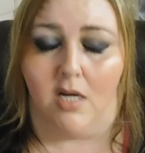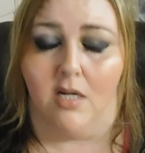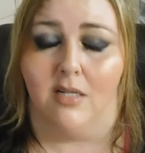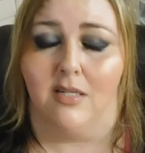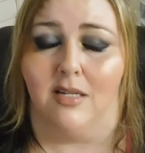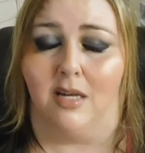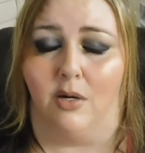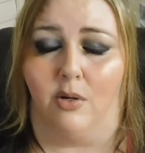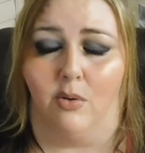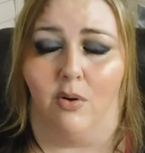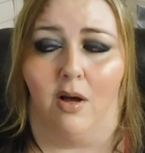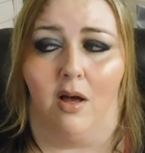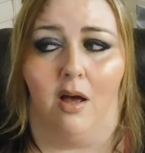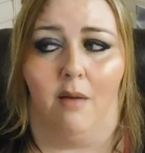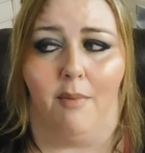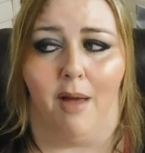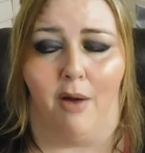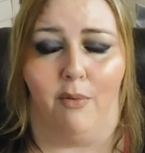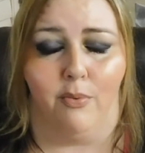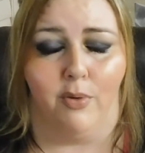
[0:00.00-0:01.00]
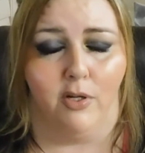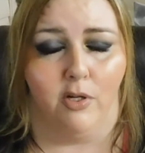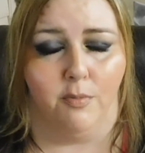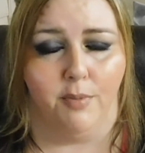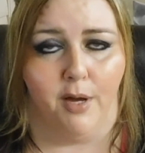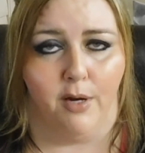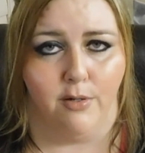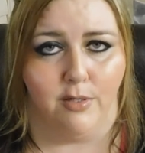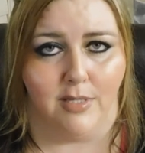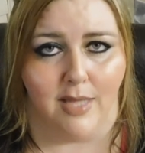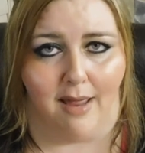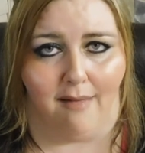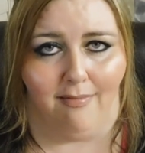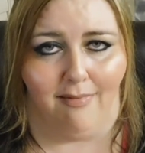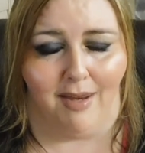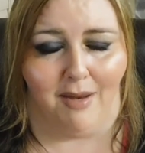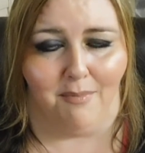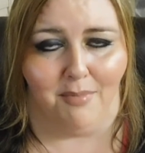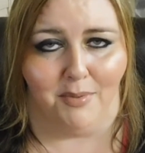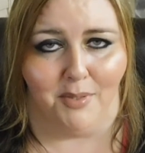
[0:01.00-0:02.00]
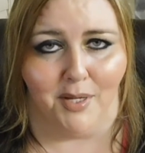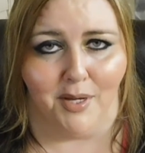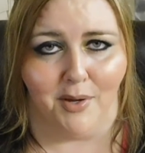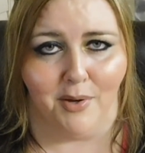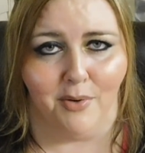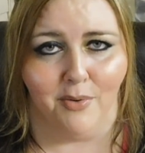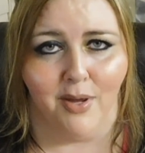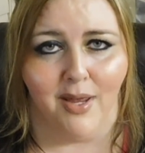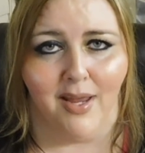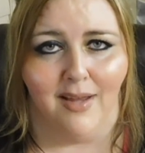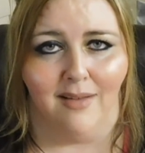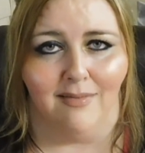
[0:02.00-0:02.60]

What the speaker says: So I will post that link below.